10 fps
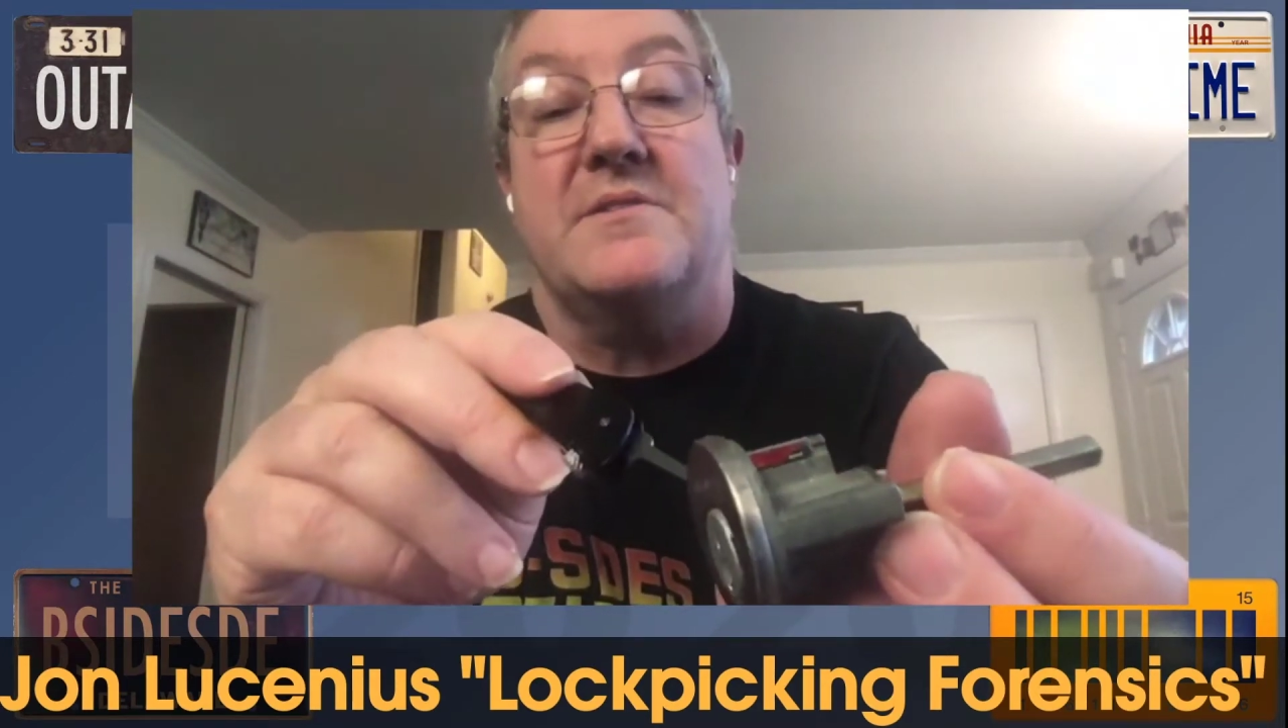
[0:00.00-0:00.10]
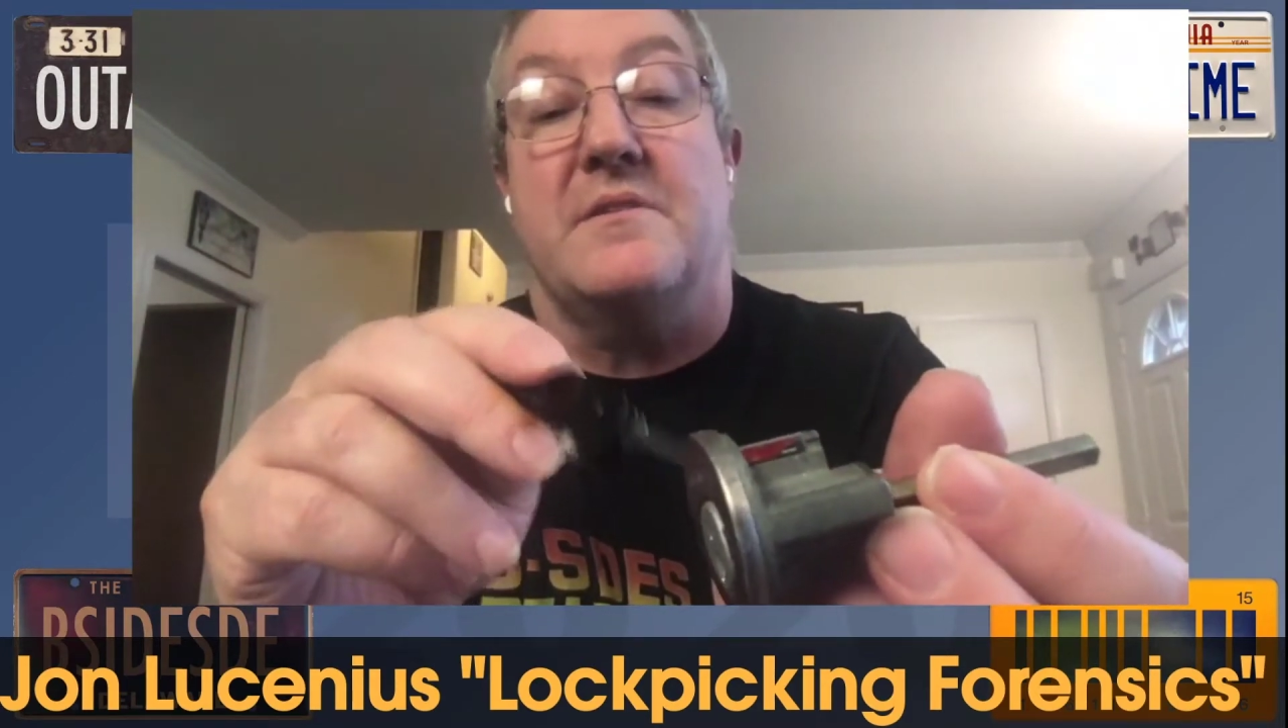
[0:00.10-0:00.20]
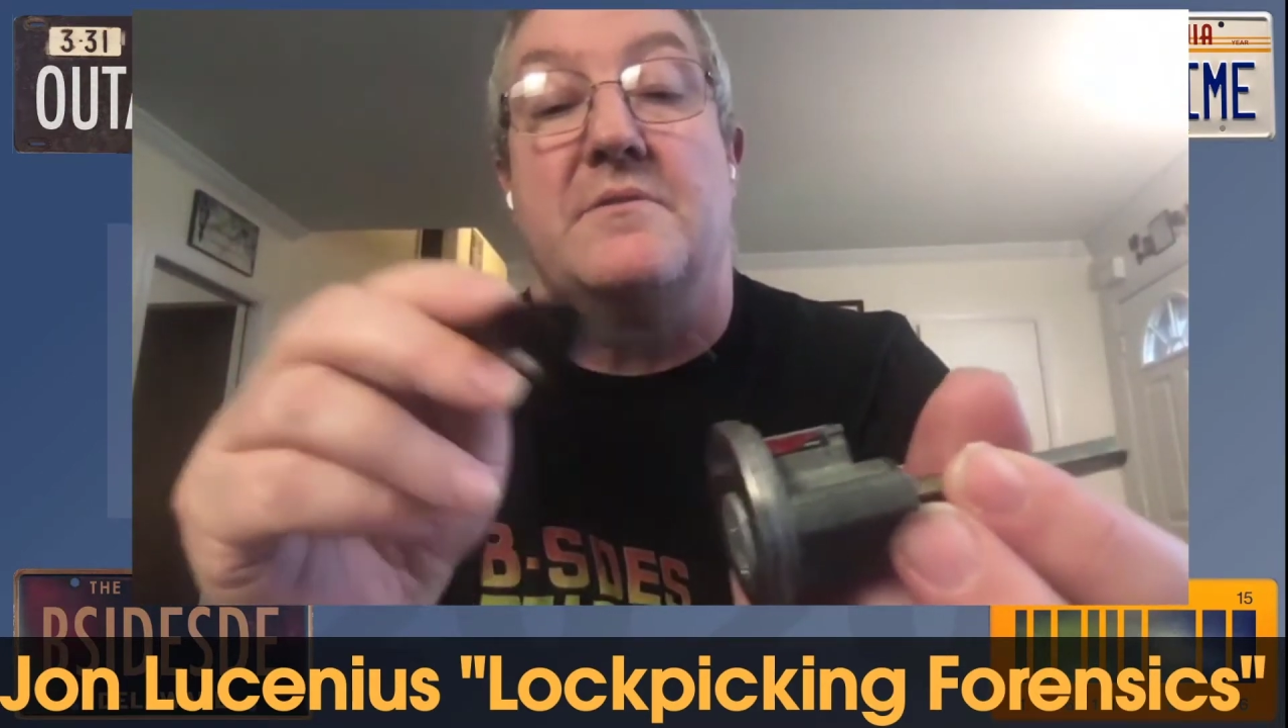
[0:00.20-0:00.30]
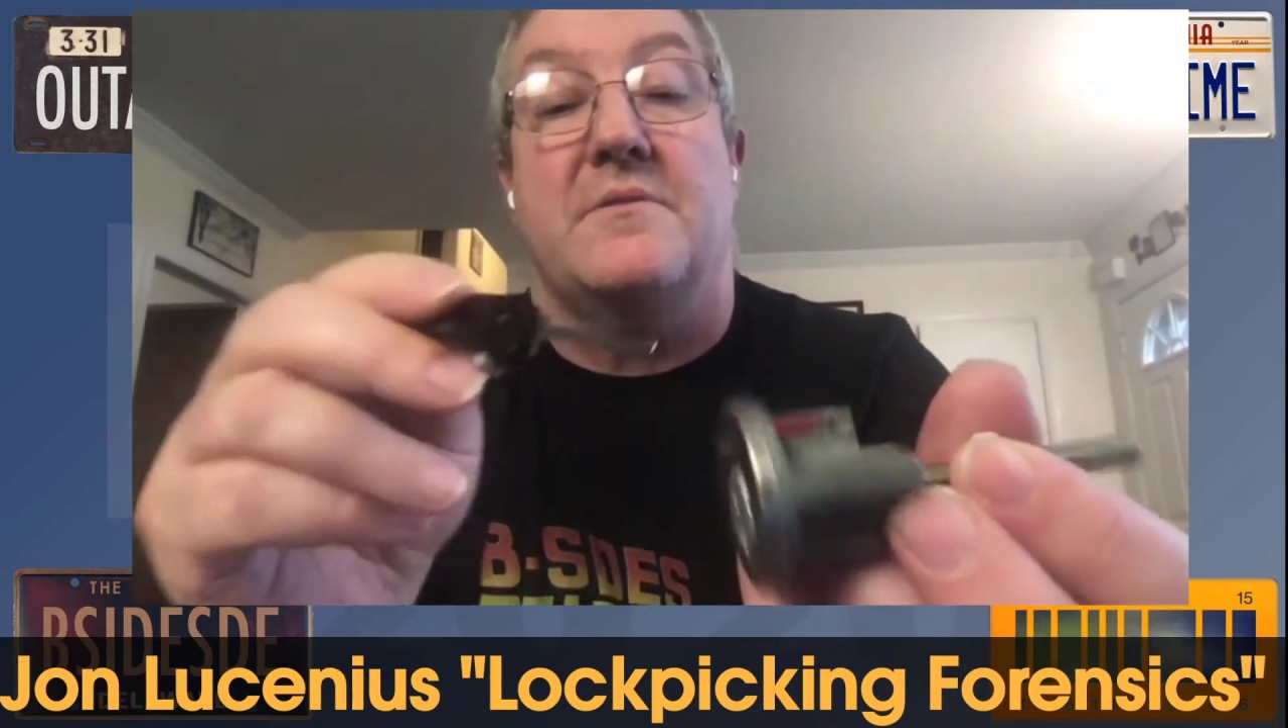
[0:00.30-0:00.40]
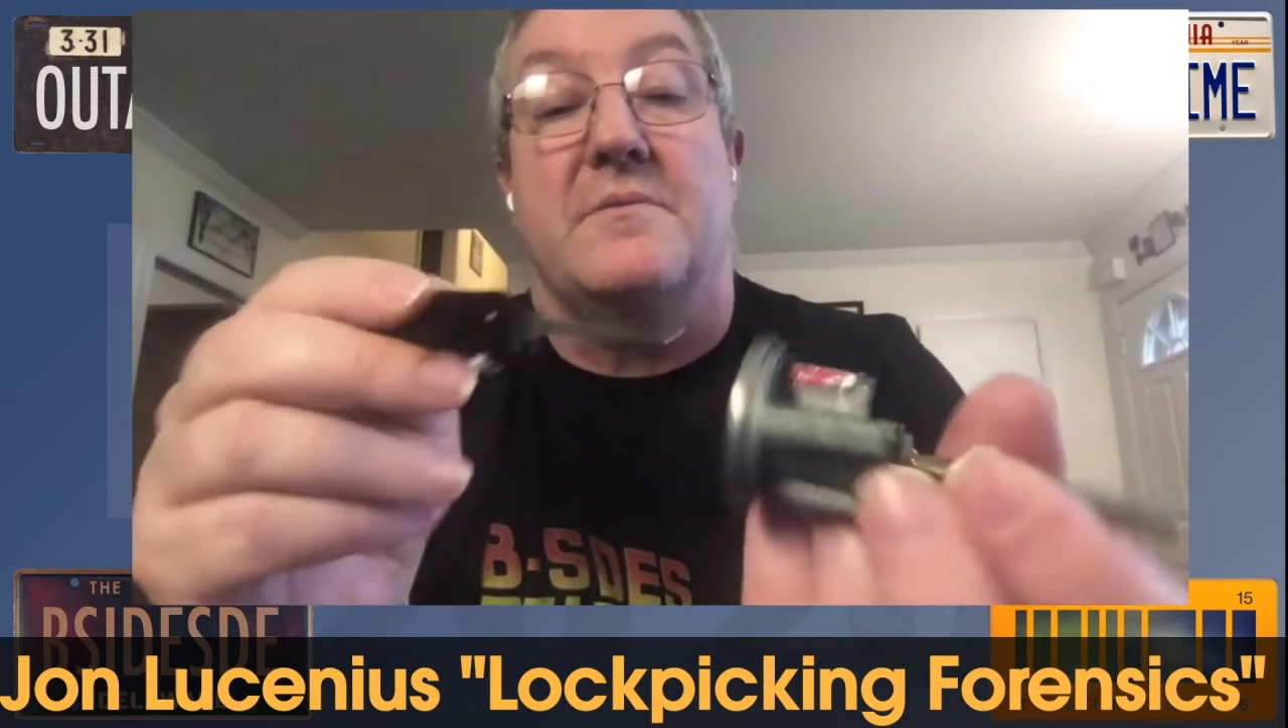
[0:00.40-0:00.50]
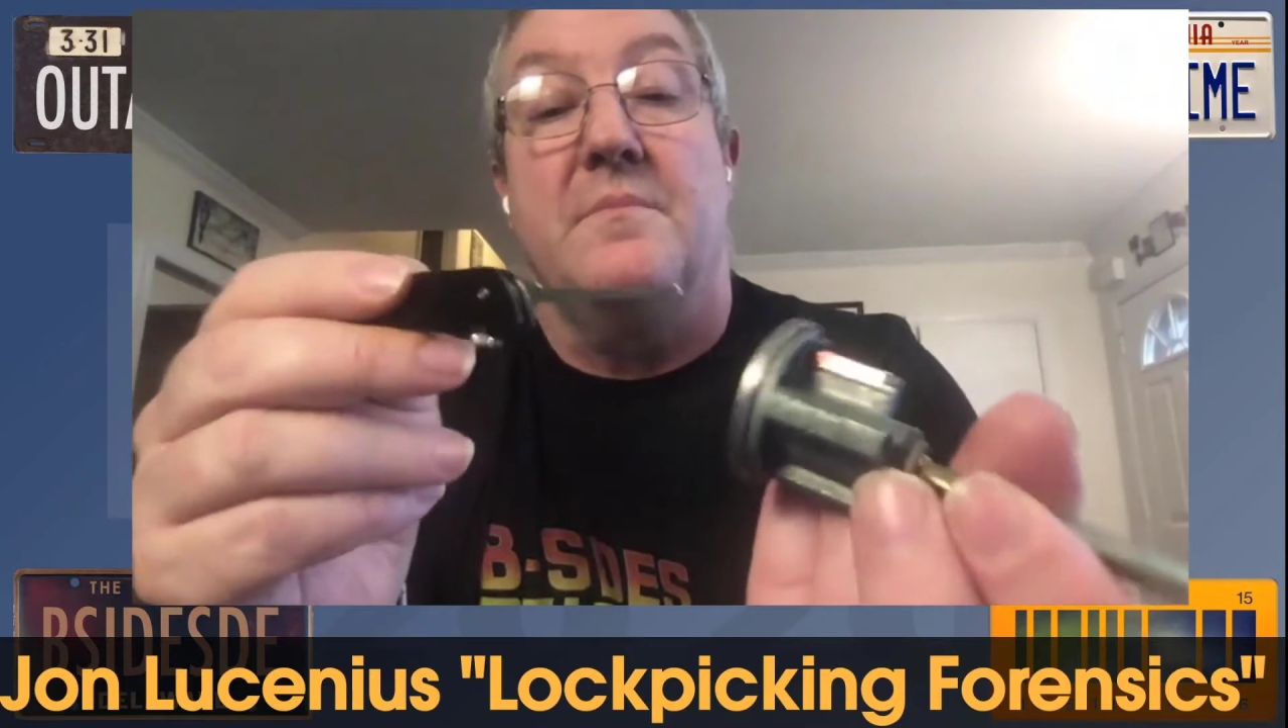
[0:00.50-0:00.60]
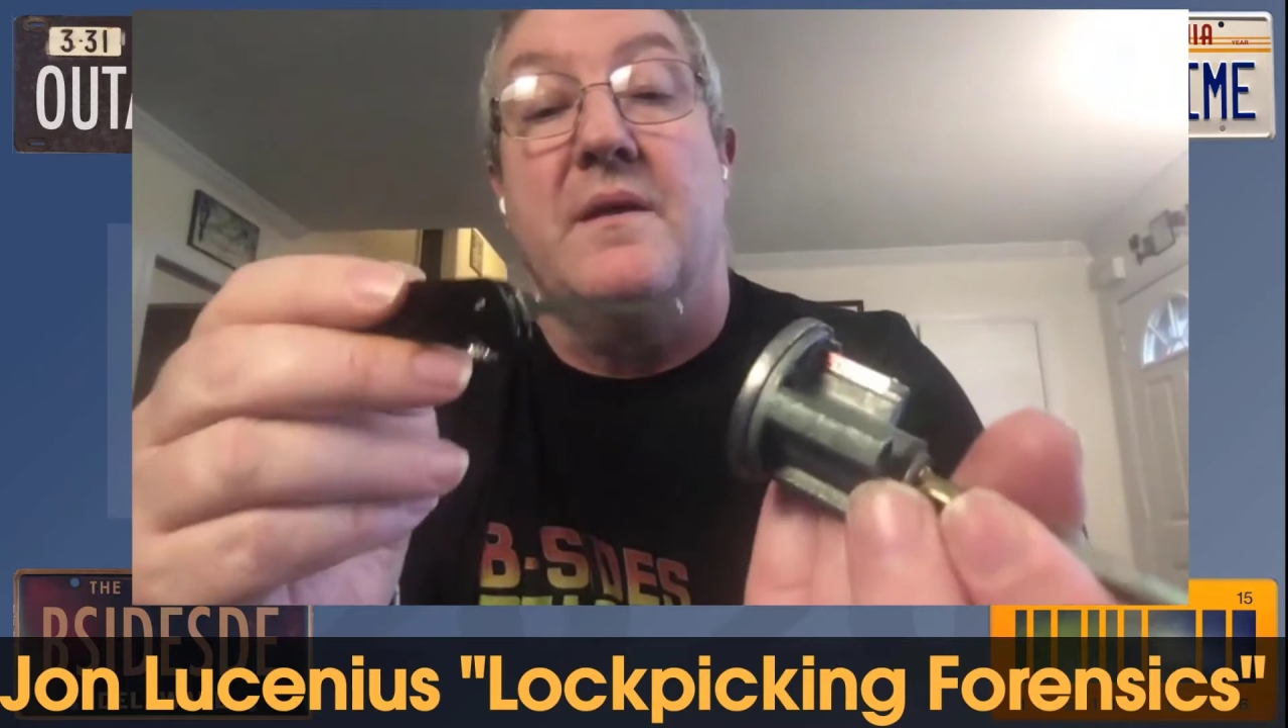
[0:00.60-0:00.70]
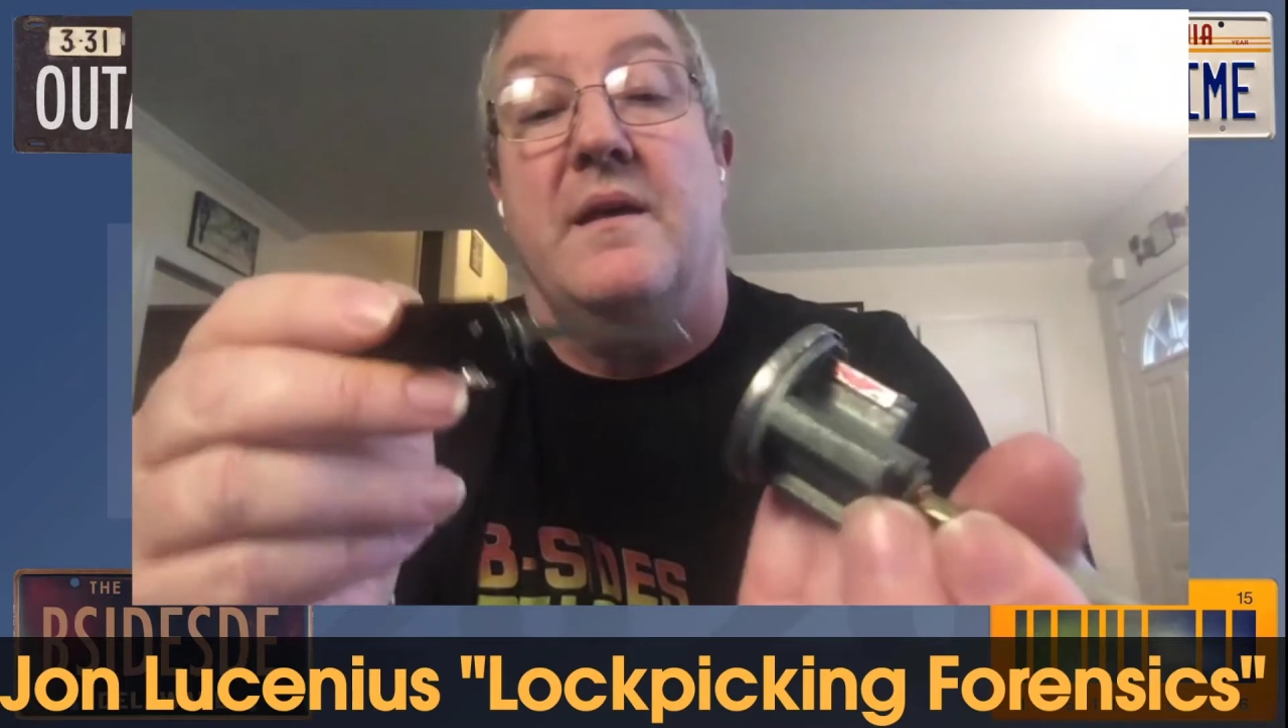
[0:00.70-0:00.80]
cylinder,